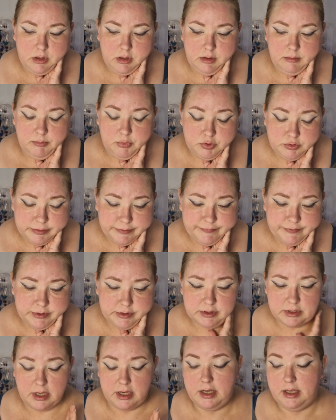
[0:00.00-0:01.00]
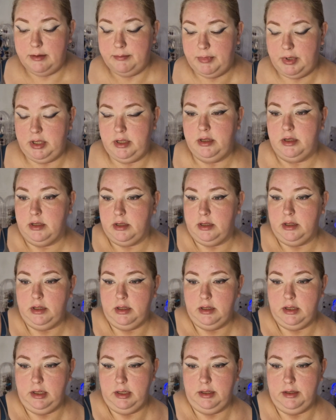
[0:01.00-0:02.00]
most of the time
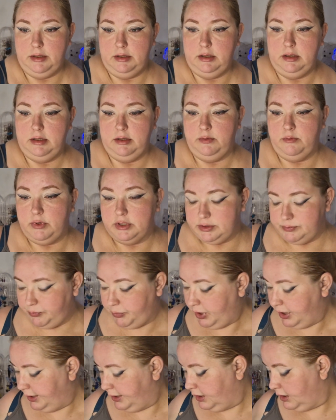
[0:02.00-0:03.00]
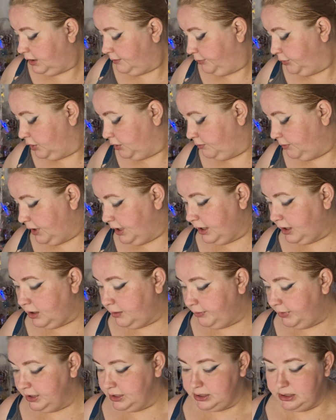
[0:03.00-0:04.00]
what's breaking up your makeup
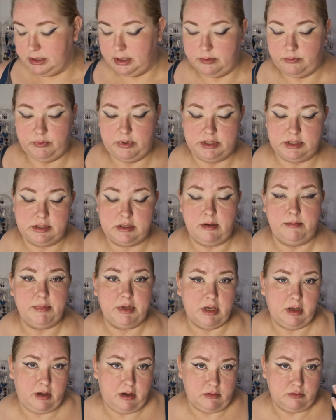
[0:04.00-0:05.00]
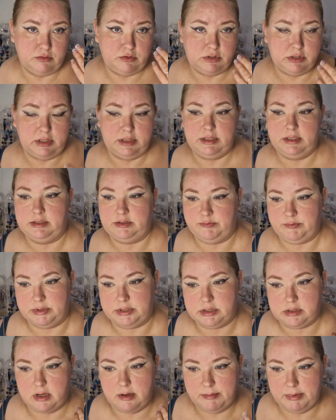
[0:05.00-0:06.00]
is not what's coming outside, it's
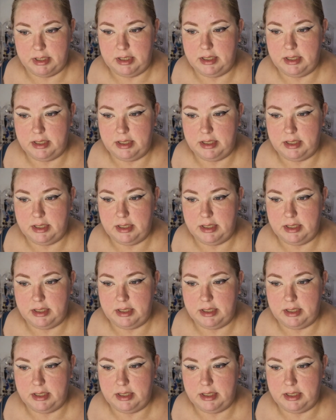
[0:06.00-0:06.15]
what's coming